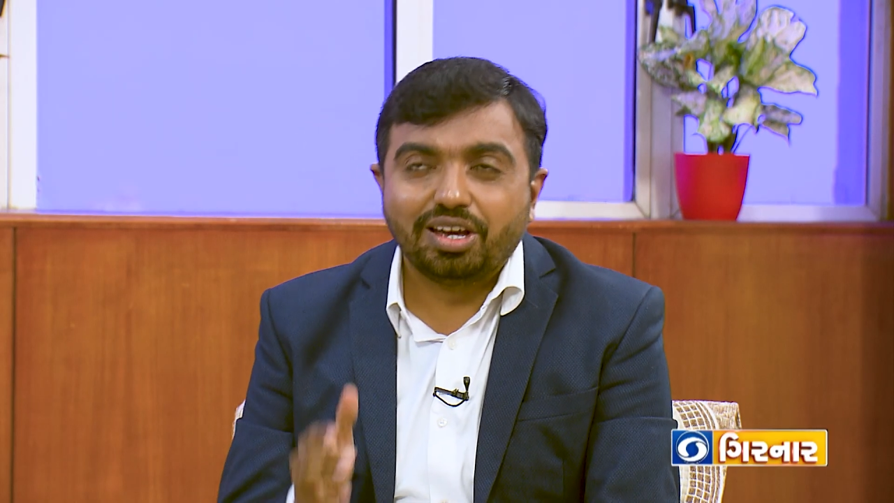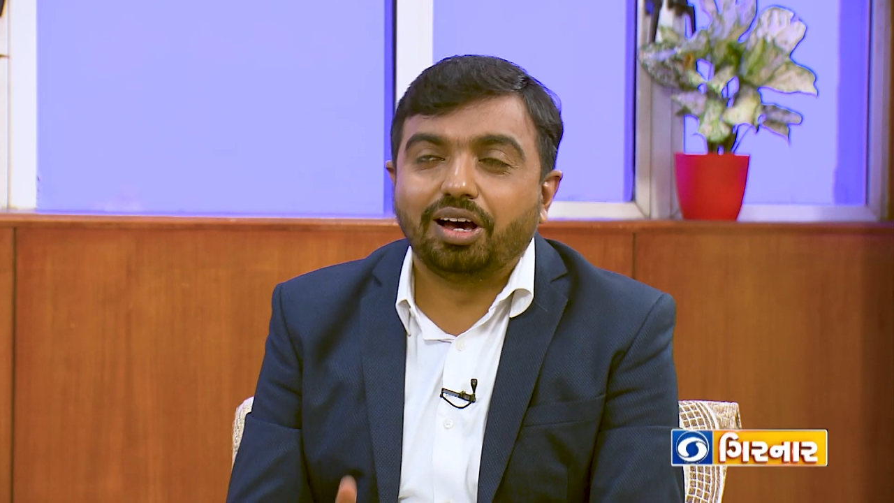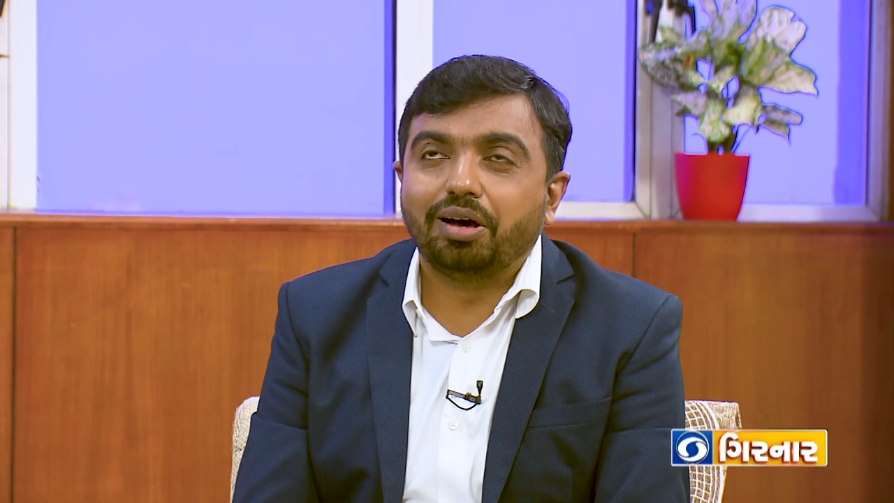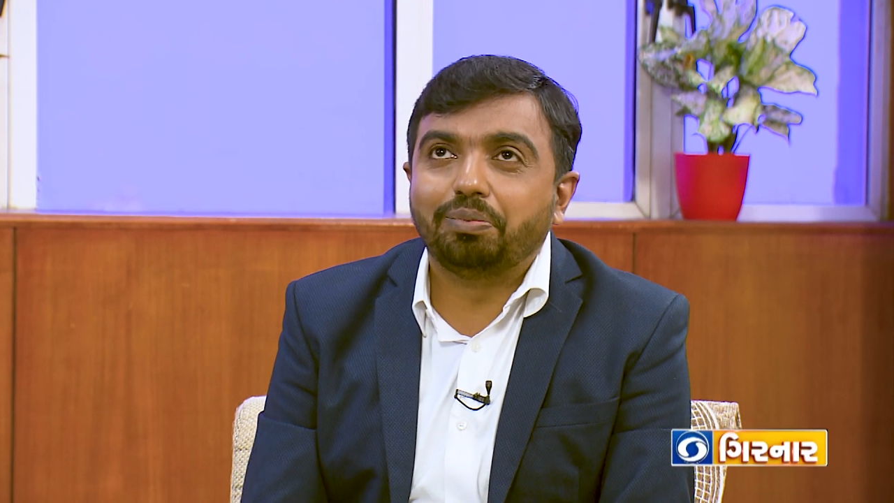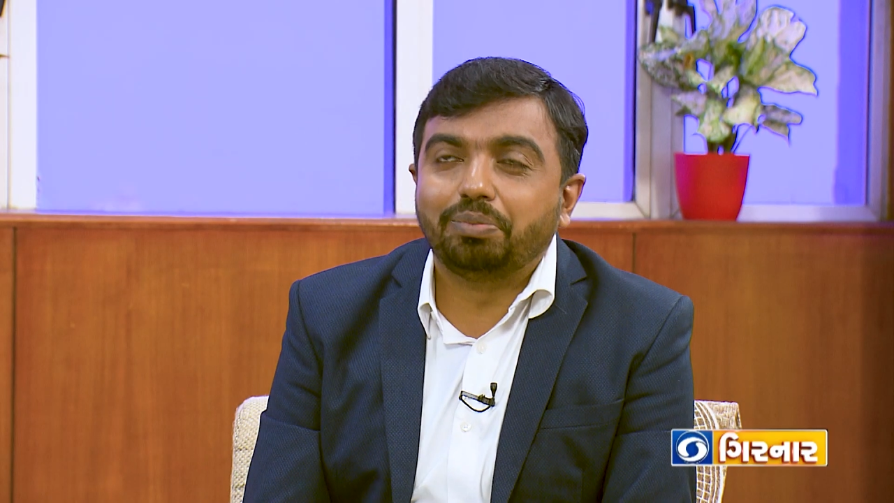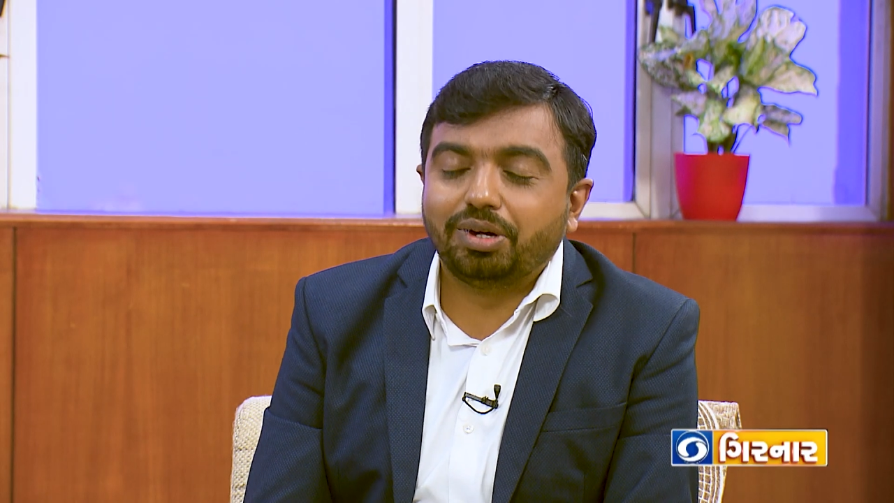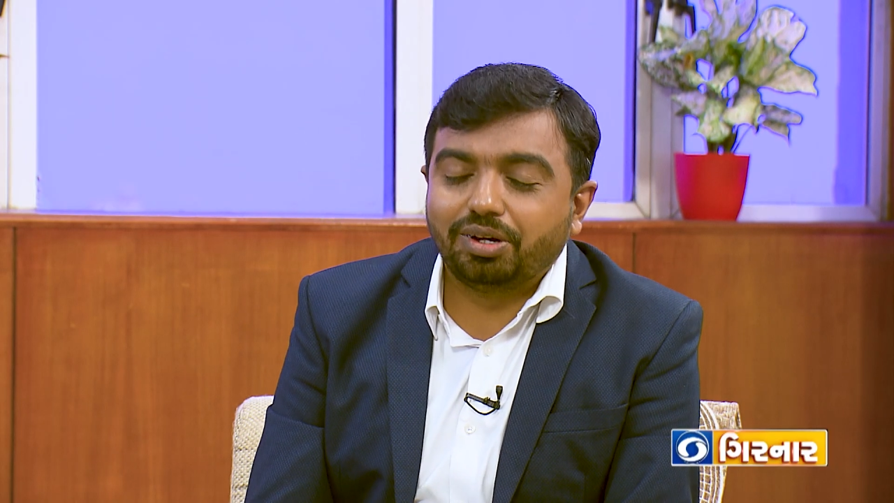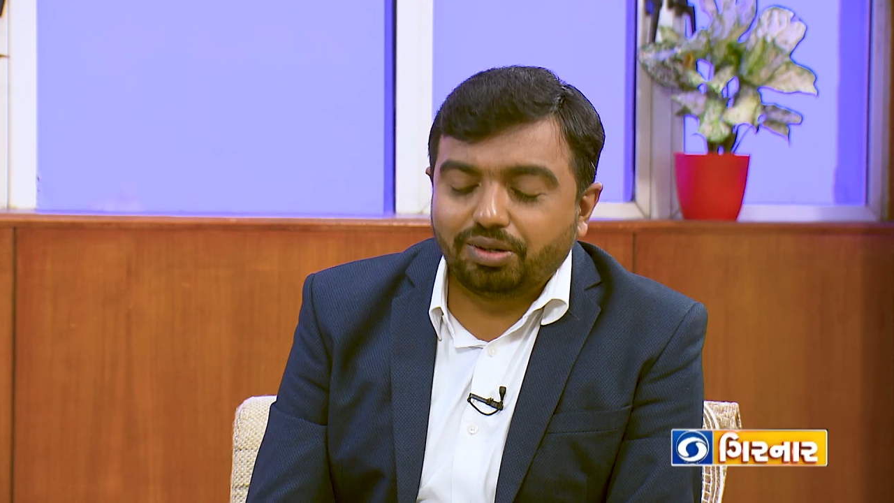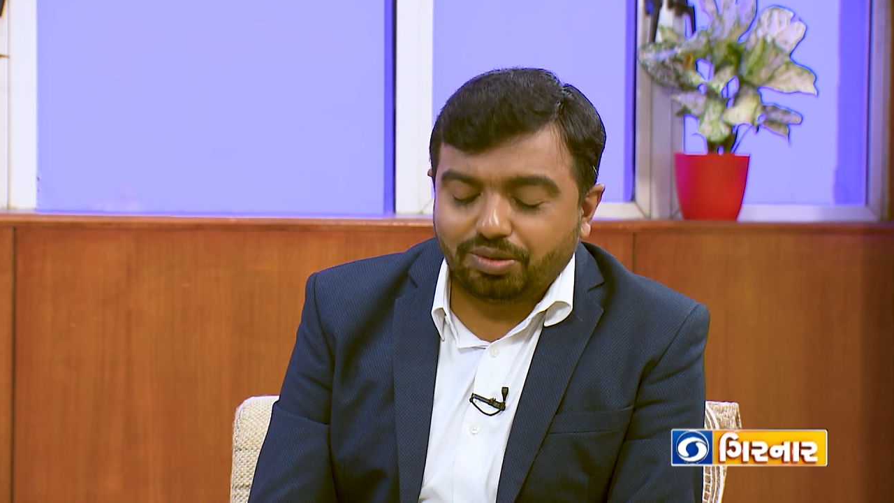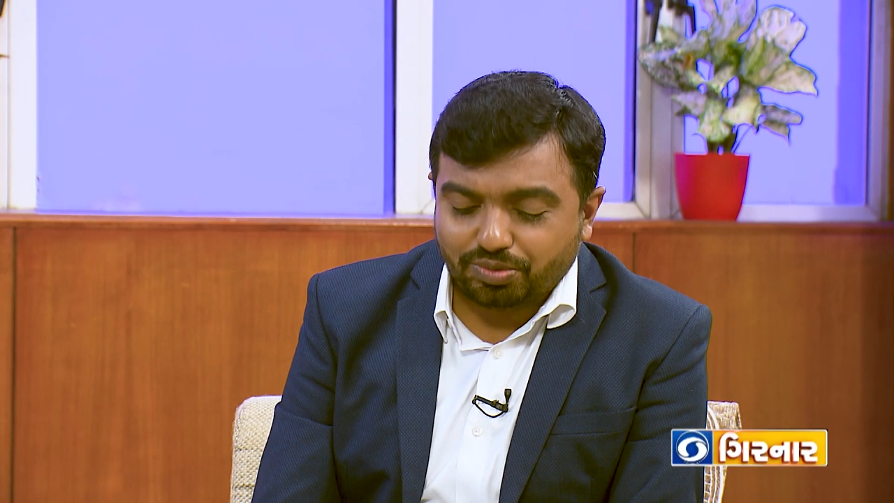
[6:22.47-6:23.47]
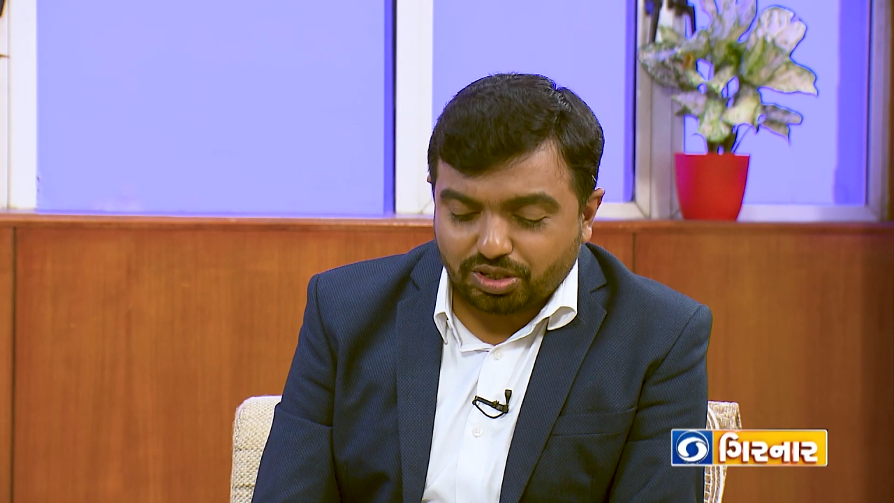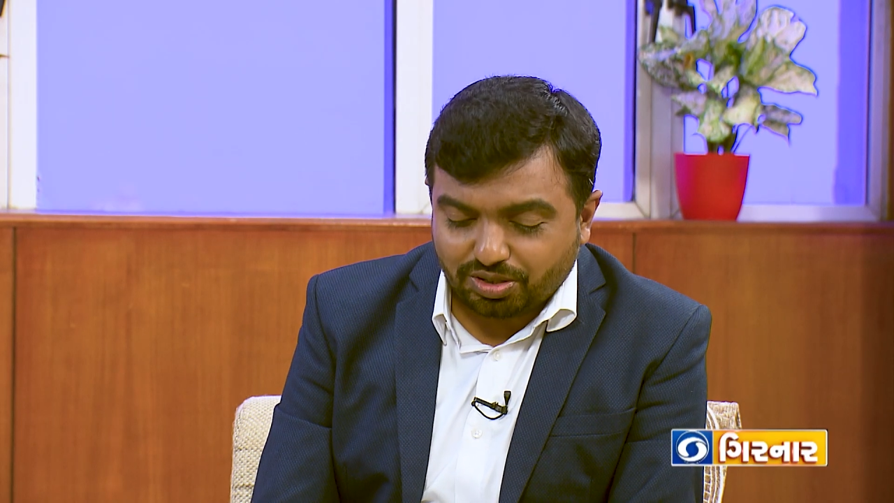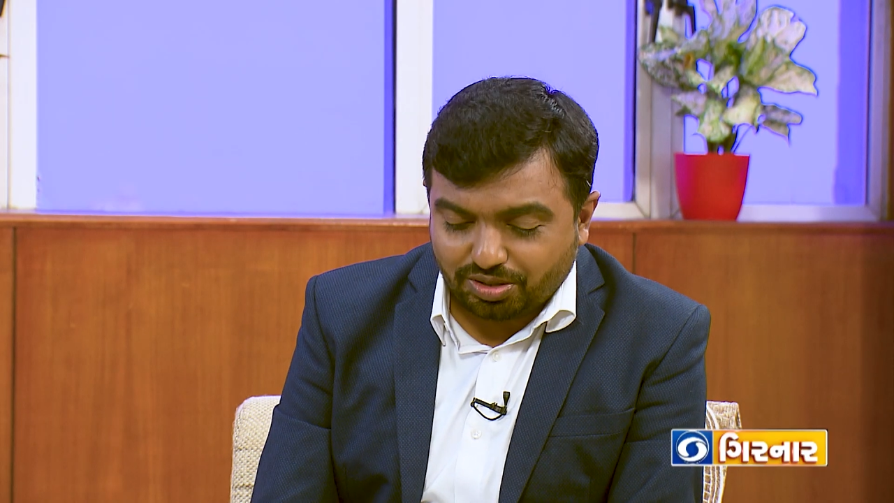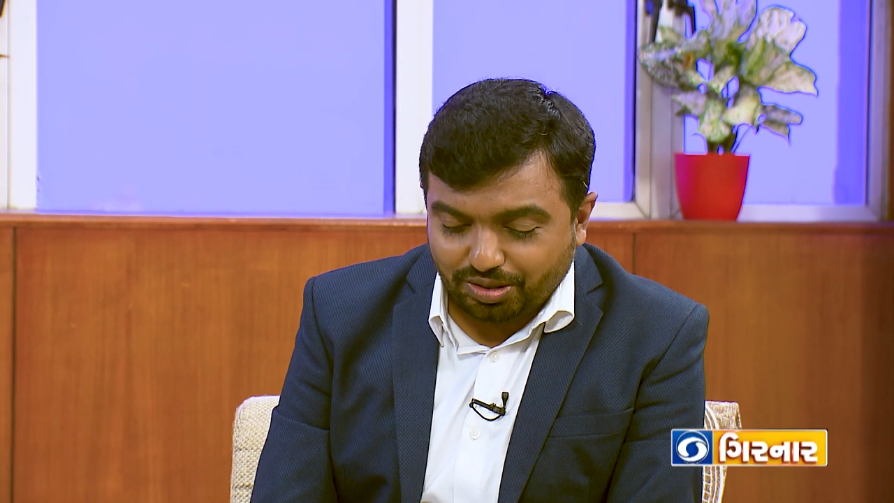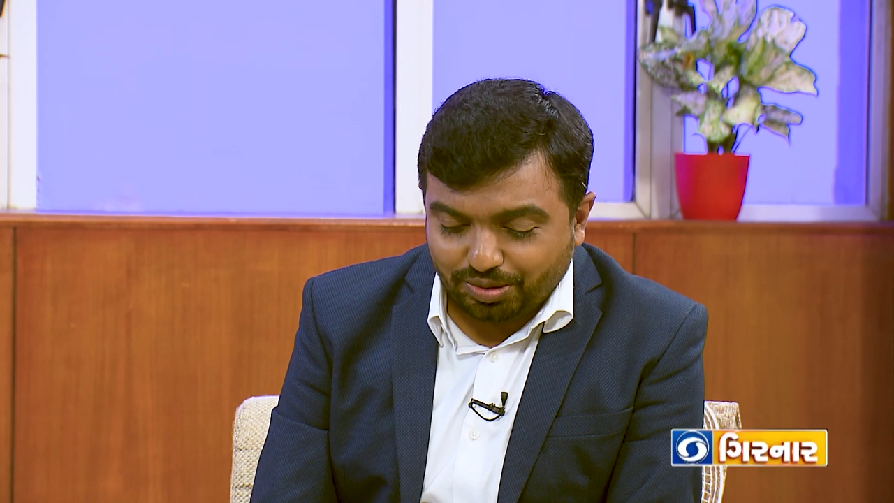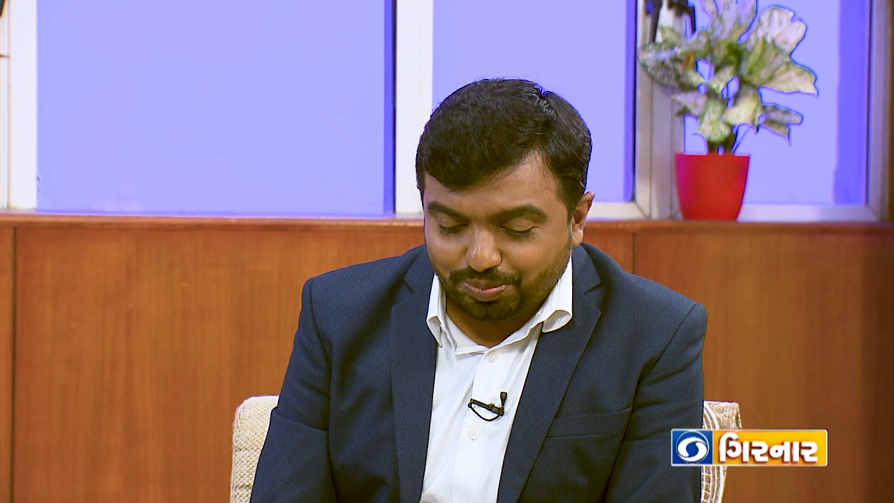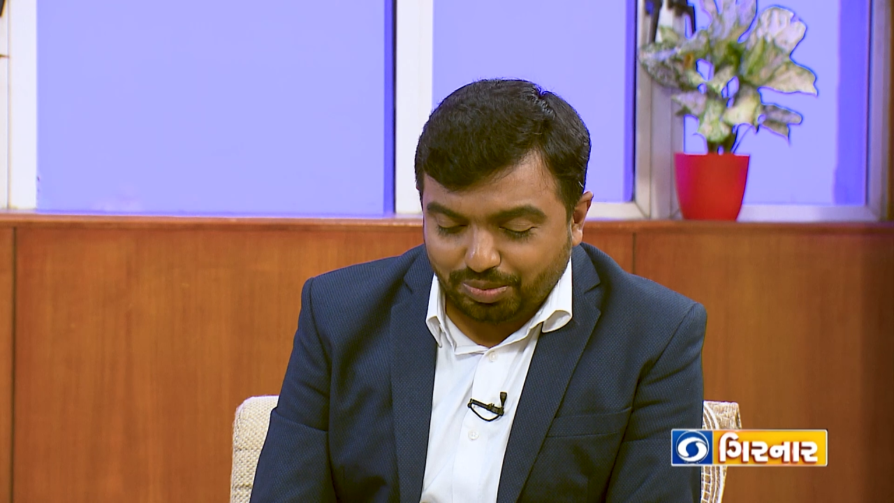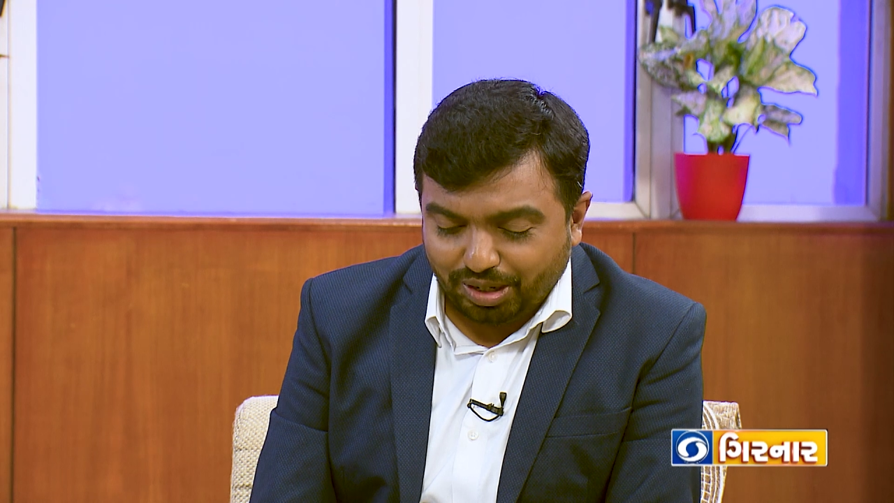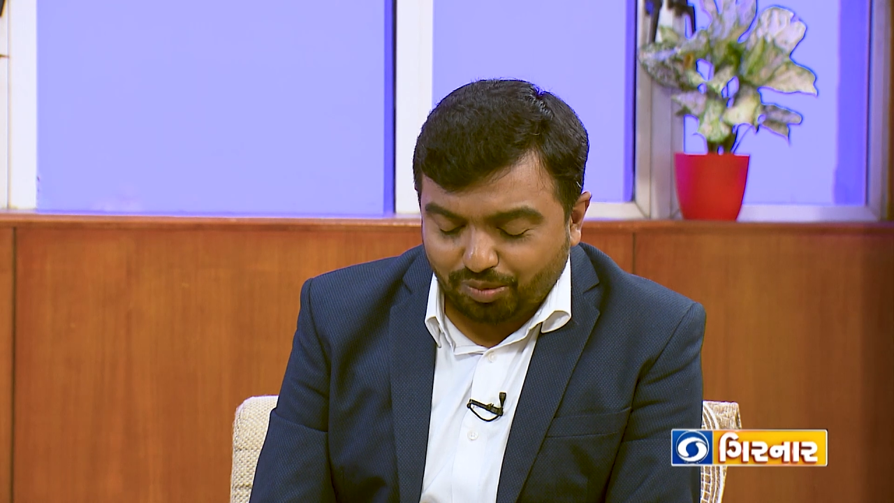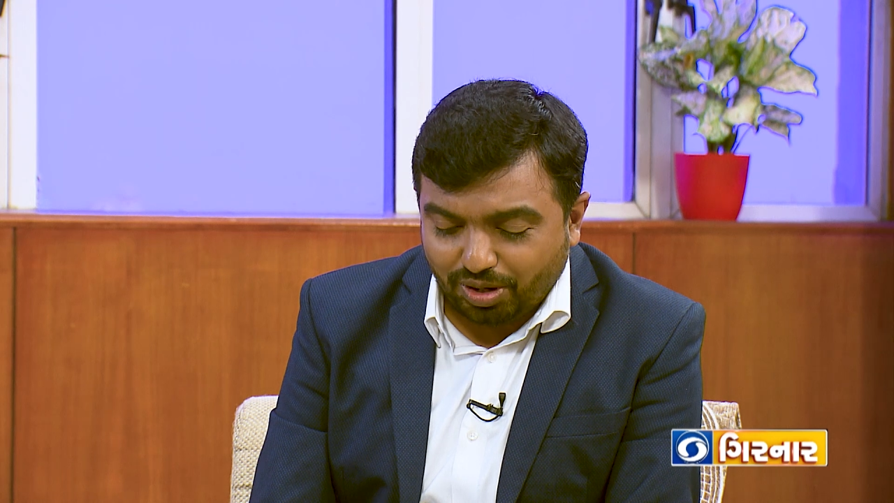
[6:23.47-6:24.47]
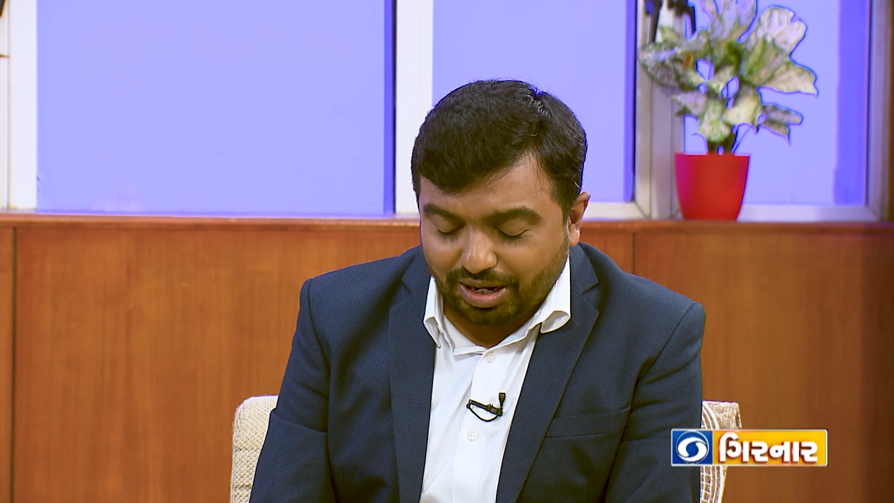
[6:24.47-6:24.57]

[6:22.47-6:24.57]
I would